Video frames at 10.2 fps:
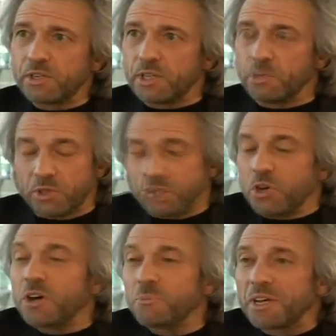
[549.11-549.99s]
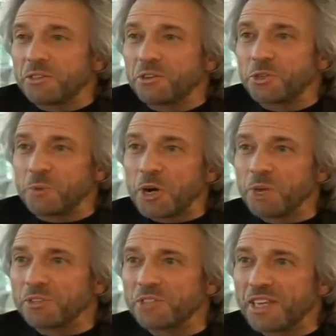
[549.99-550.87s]
We can talk about the
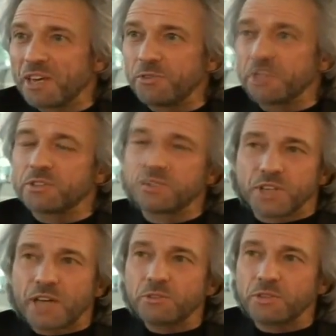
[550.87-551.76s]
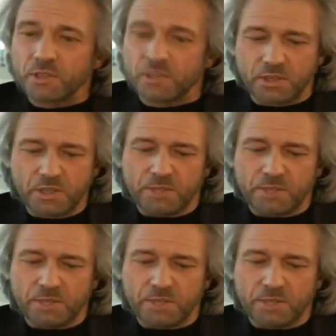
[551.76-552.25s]
experiments, and the evidence is out there